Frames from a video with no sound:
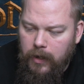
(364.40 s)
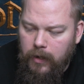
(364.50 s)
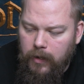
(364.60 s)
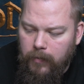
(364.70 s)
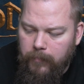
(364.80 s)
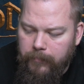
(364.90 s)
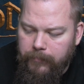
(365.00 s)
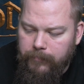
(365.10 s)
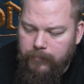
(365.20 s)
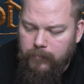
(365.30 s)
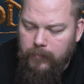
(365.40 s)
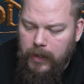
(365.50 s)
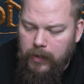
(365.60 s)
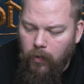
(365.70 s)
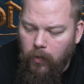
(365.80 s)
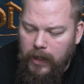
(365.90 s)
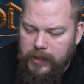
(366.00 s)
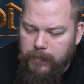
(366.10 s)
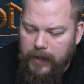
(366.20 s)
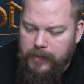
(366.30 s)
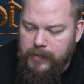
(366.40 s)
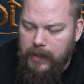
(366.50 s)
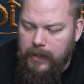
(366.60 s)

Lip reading: in all aspects.